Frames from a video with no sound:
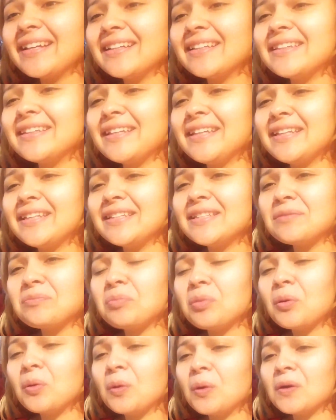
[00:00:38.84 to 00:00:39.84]
I
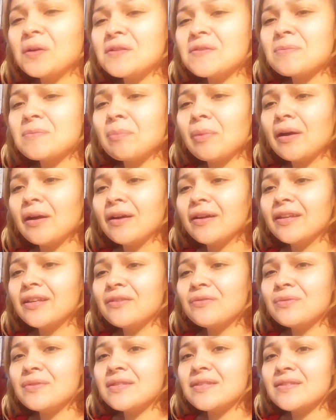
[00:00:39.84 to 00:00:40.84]
cleaned poor Spot.
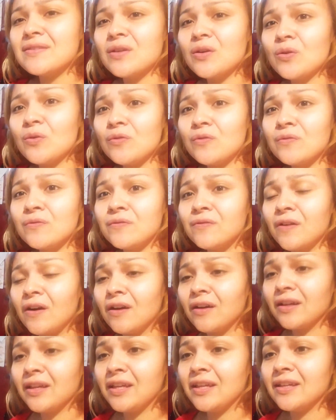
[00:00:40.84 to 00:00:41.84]
He was so
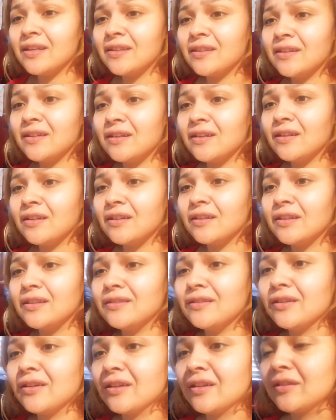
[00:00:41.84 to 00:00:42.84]
foggy in there,
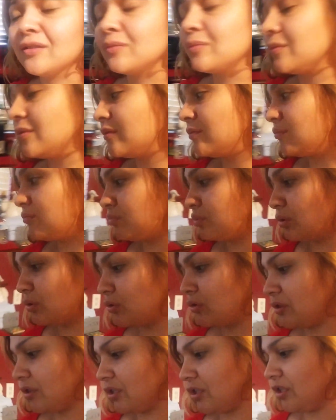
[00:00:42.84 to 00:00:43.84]
and look at him,
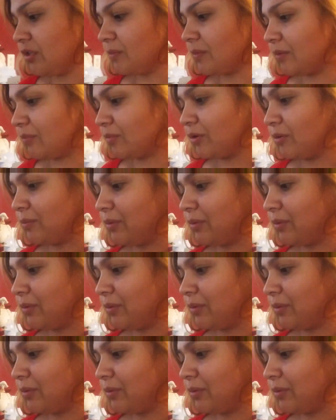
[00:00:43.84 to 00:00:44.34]
poor thing, my